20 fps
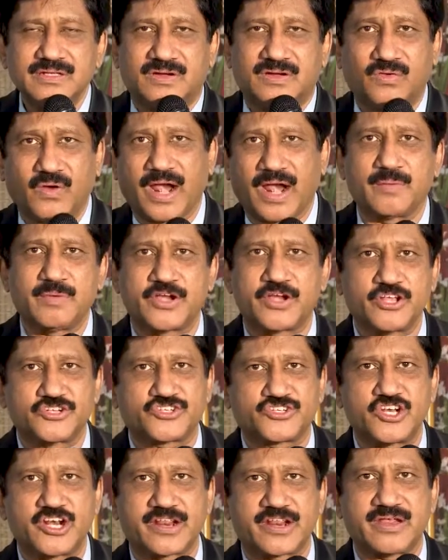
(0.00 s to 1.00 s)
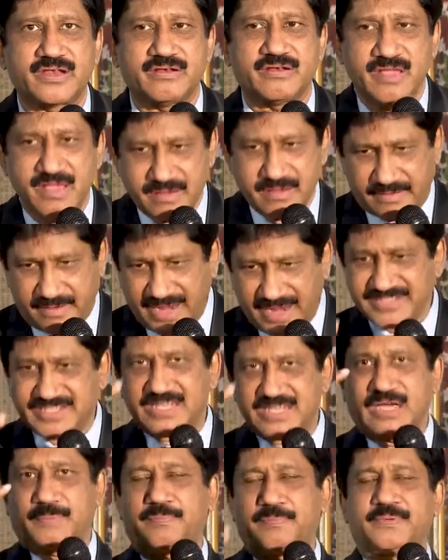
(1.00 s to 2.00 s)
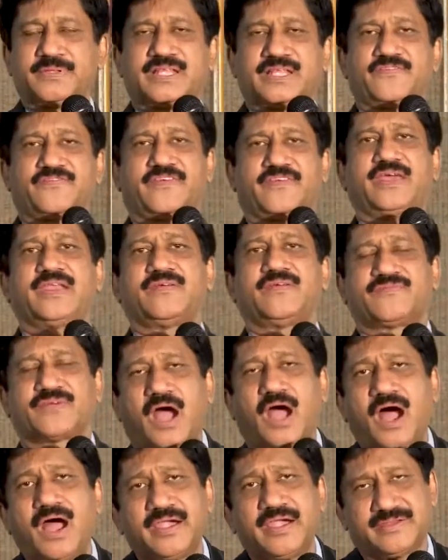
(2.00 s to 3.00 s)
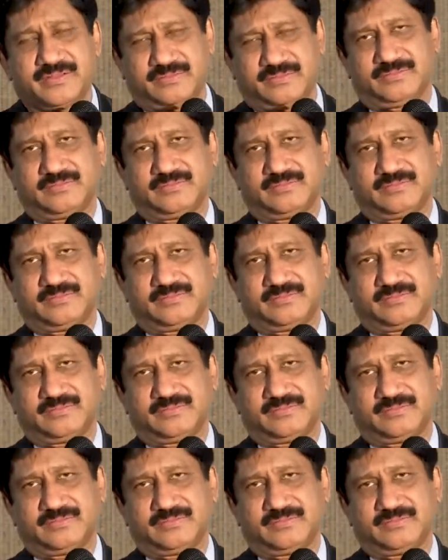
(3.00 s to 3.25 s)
What about your children raising up in the fear of God?